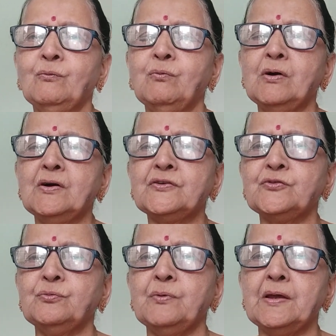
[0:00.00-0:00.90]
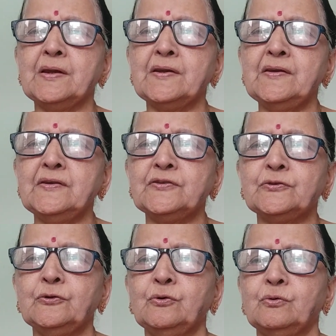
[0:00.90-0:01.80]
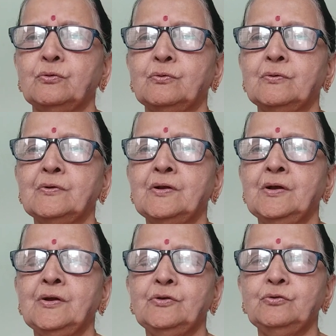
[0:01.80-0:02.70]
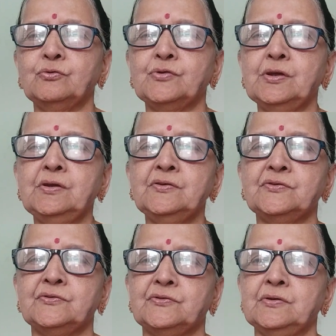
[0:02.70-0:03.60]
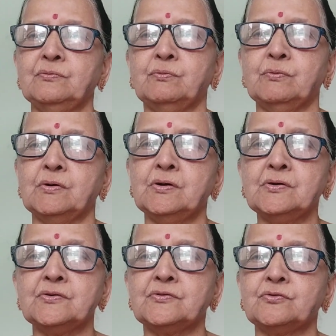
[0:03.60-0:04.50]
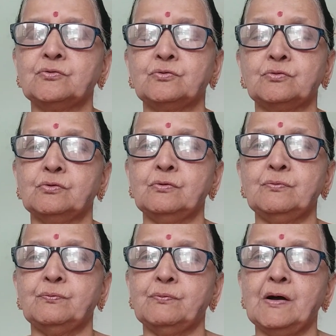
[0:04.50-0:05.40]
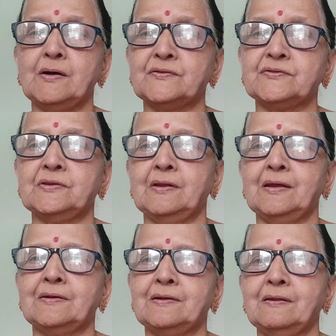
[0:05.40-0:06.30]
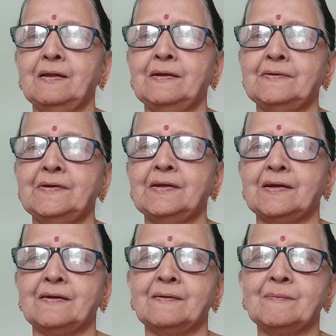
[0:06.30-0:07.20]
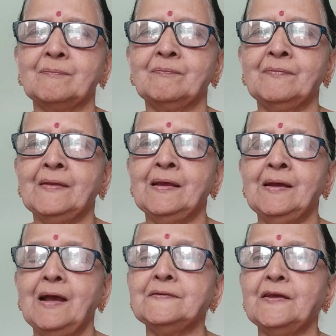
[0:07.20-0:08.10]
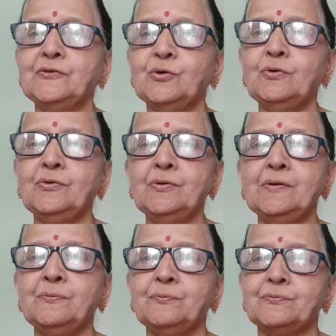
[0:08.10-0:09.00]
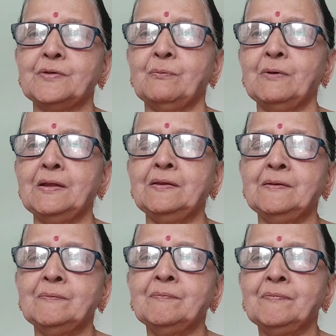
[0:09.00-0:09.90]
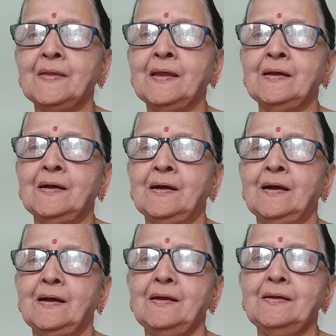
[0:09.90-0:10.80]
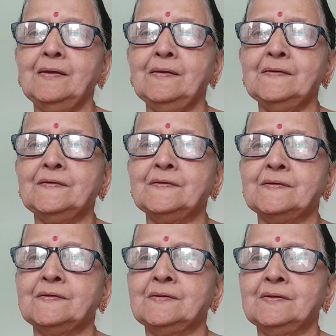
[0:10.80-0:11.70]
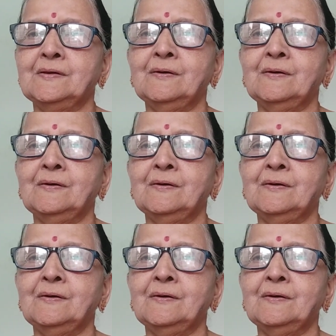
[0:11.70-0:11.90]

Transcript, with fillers: works very slow, you say she works so fast like lightning. As I told you, if someone is